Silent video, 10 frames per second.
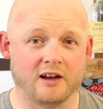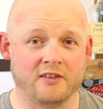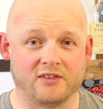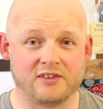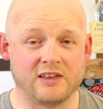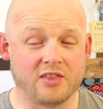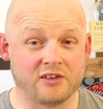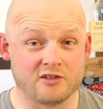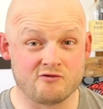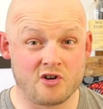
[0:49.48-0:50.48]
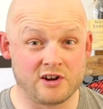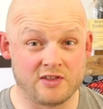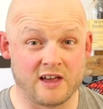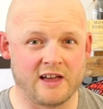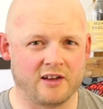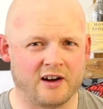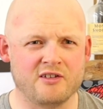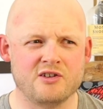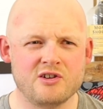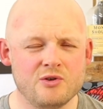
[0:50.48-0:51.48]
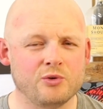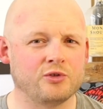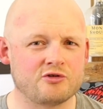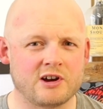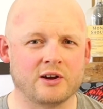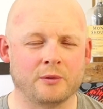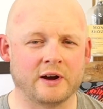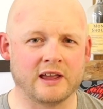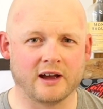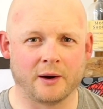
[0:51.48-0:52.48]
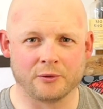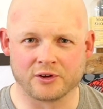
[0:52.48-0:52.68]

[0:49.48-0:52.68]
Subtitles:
and see that there's a rod in there that I knew straight away I